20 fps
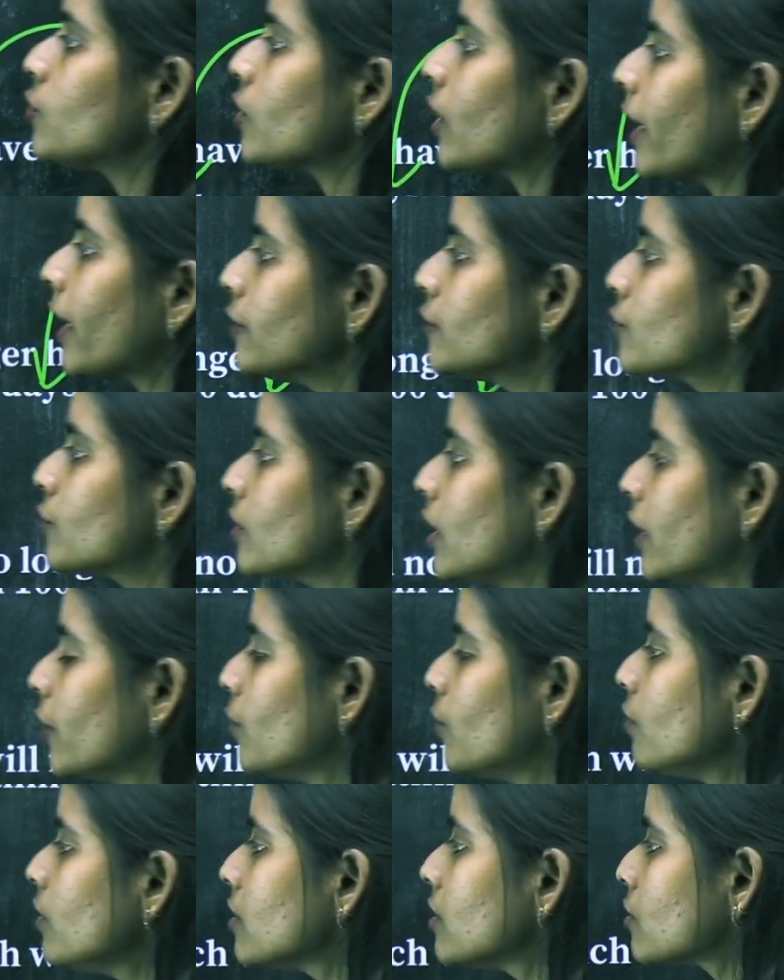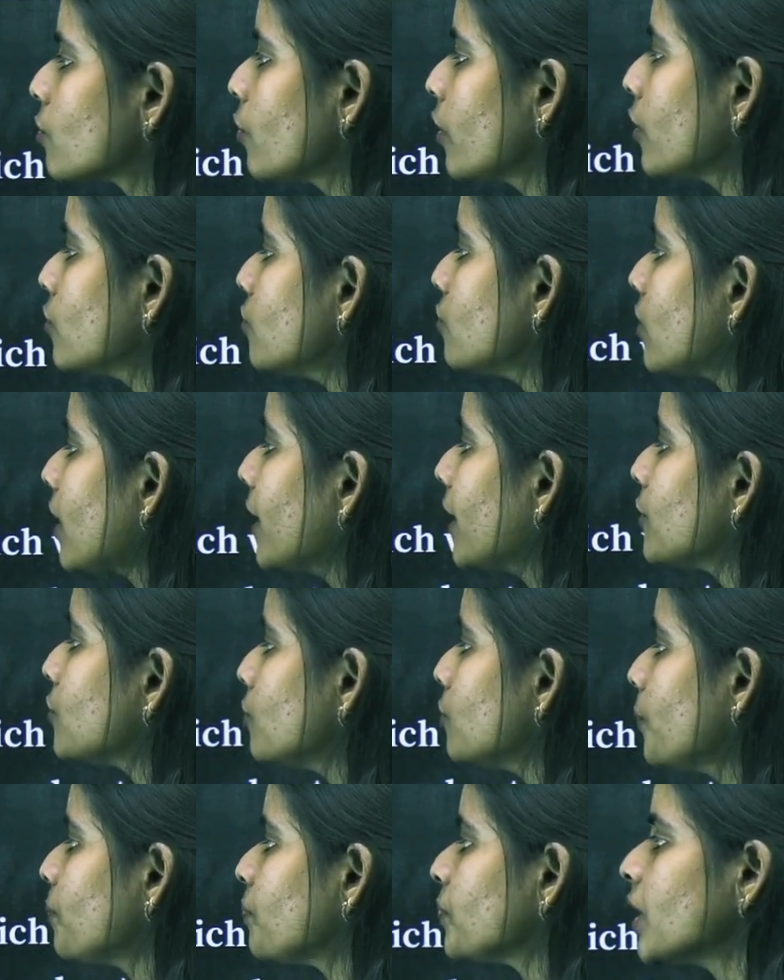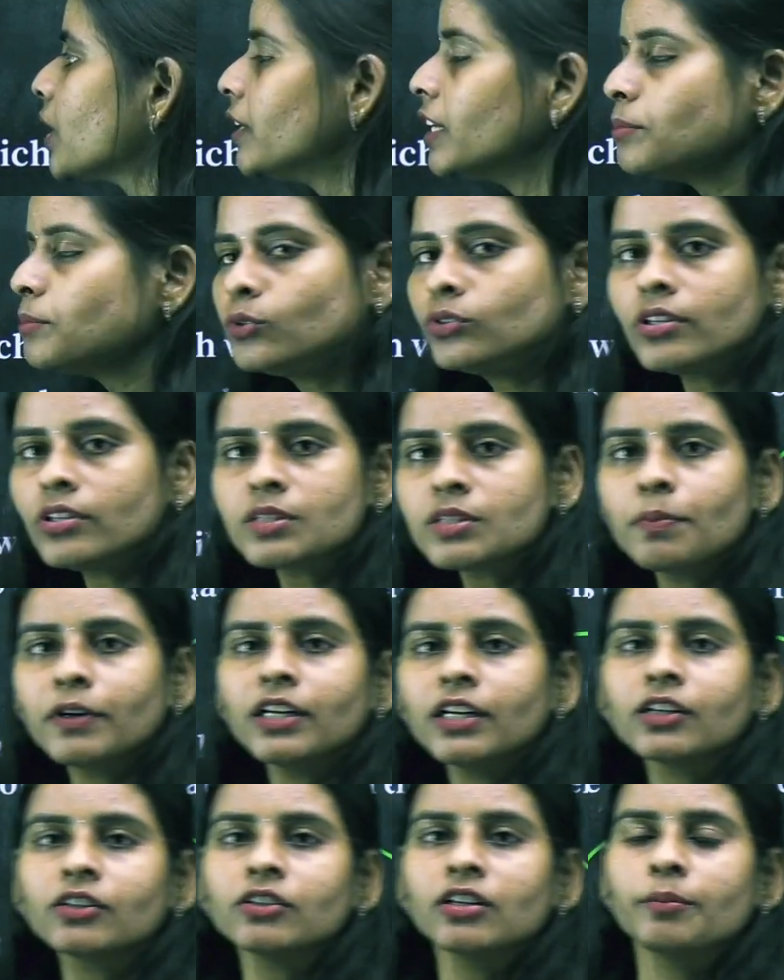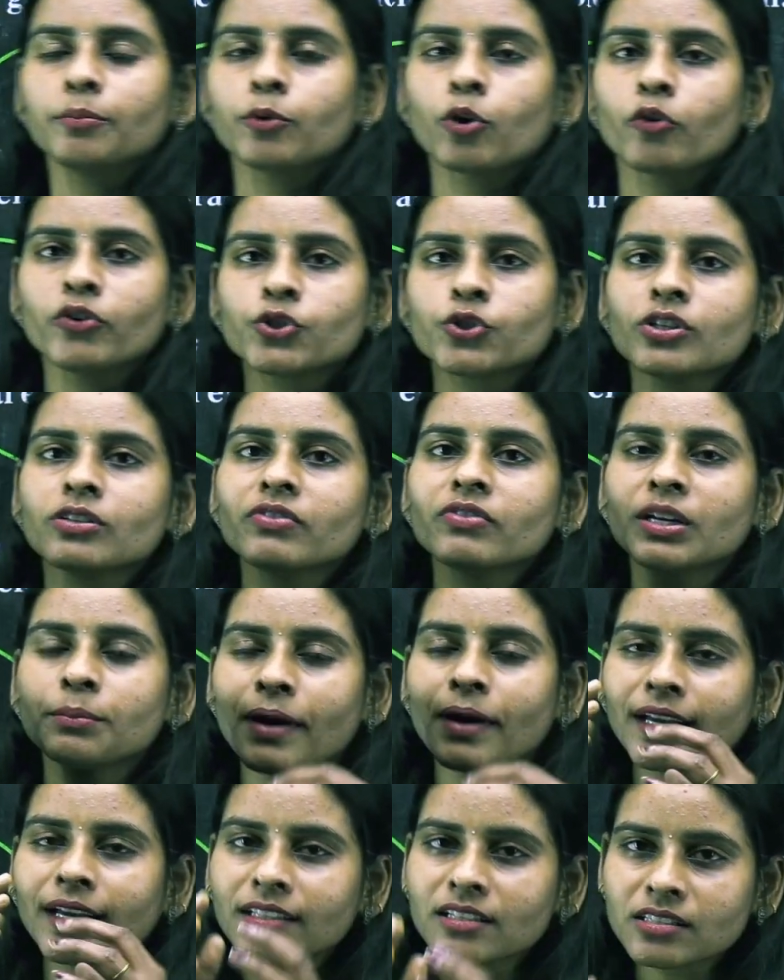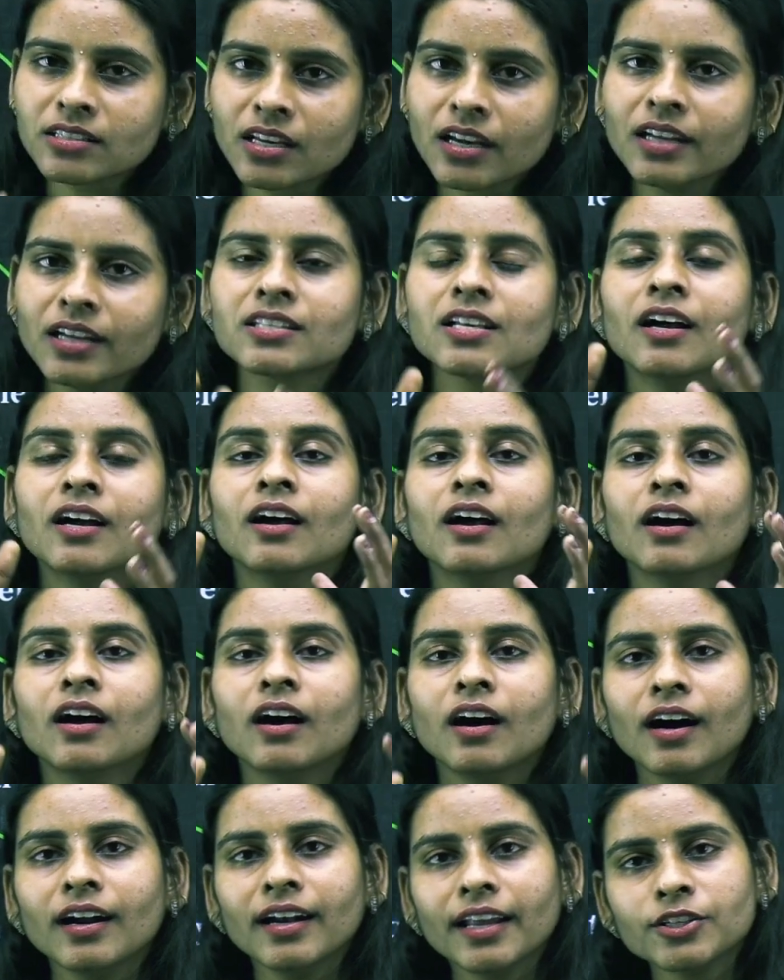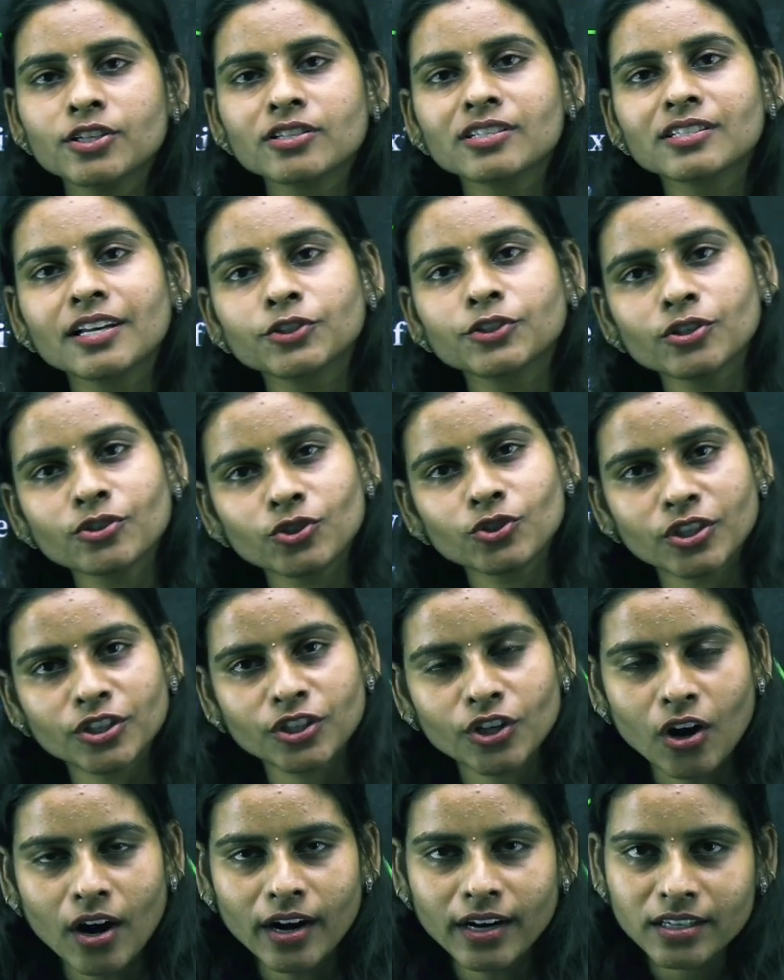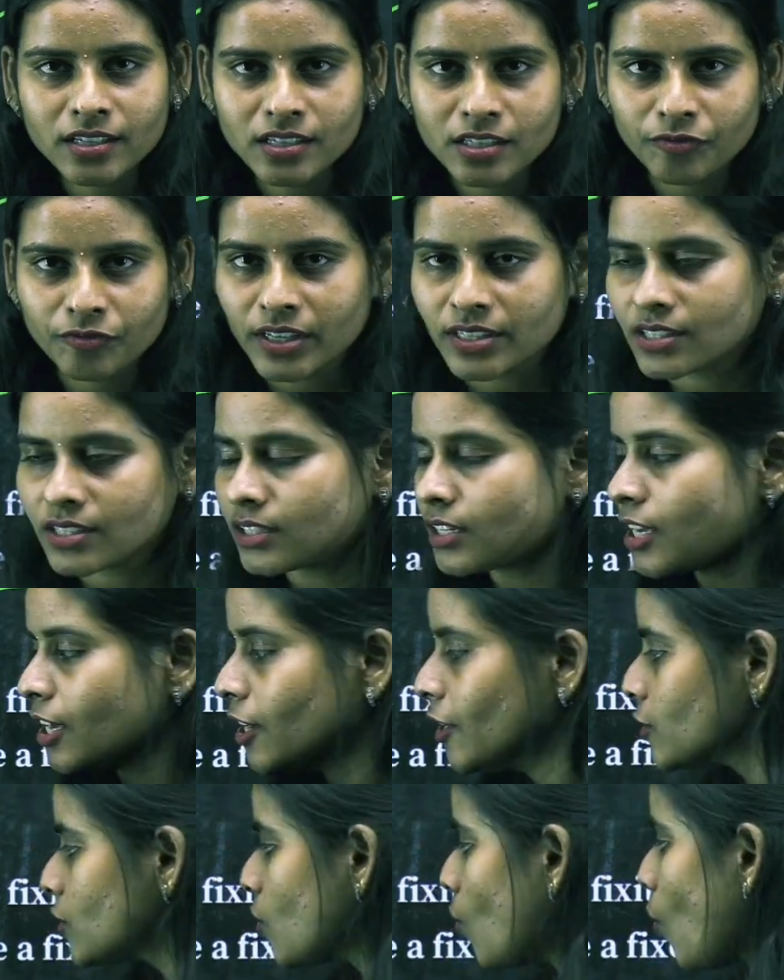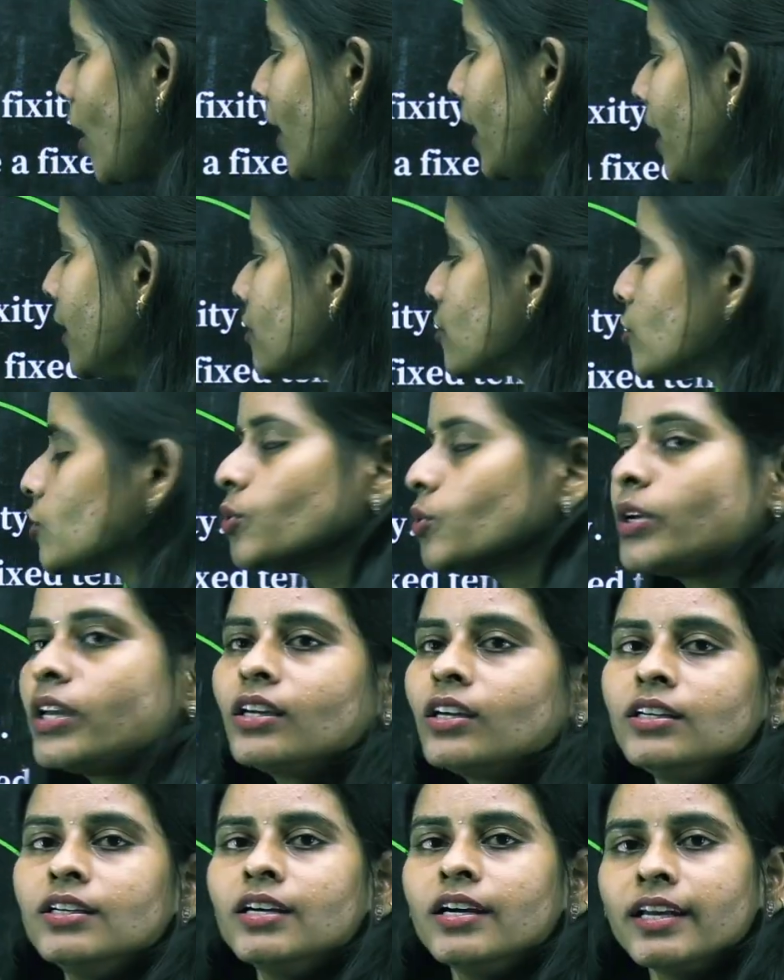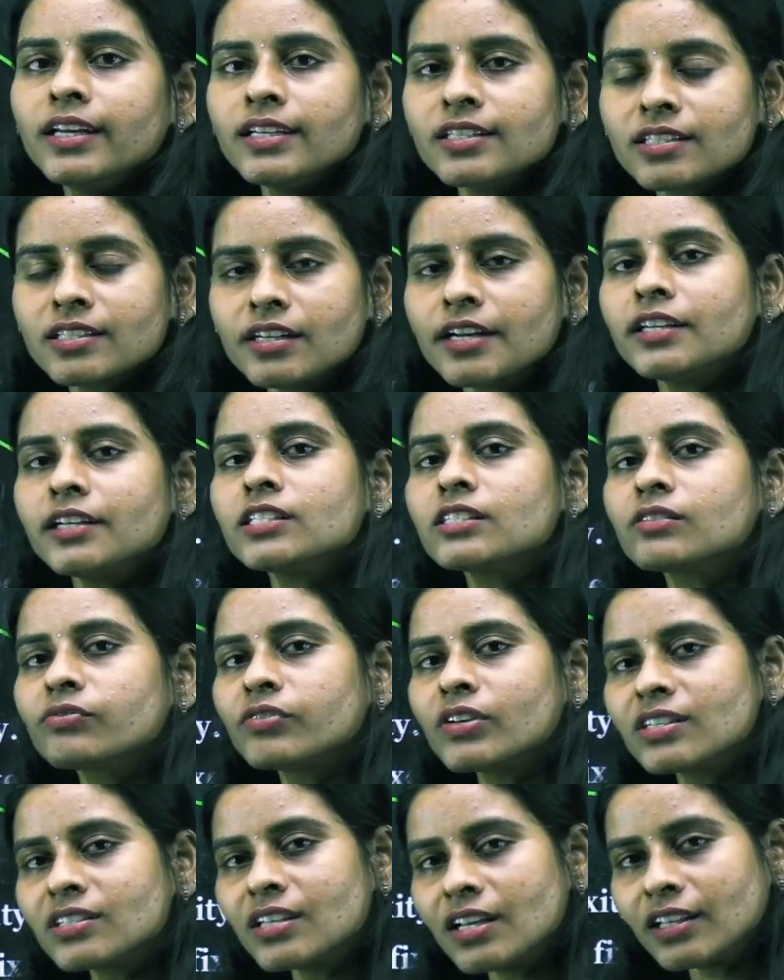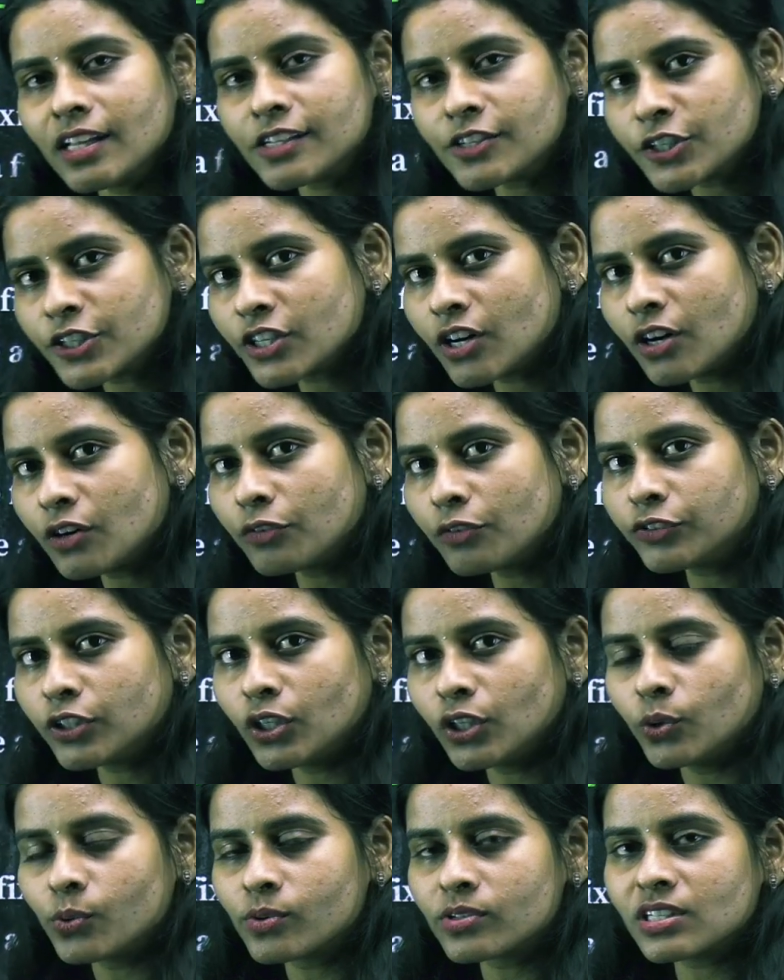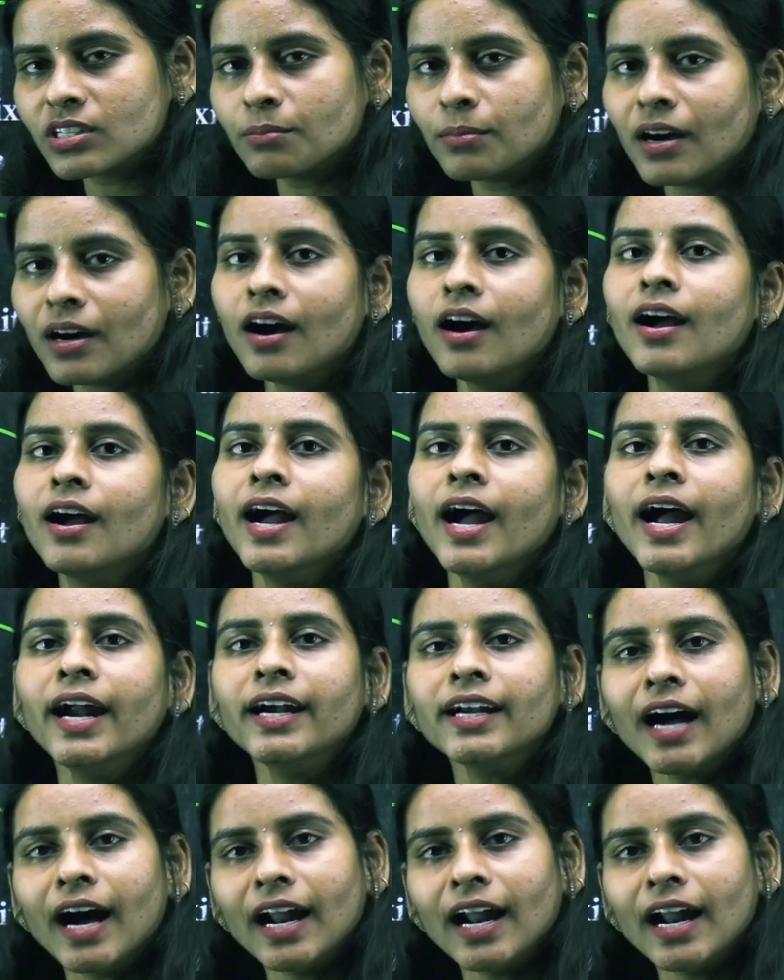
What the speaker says: tries, is going to try to remove this particular provision whereby the state's legislature's tenure is fixed. So what it is doing, instead it is fixing the tenure of the Lok Sabha and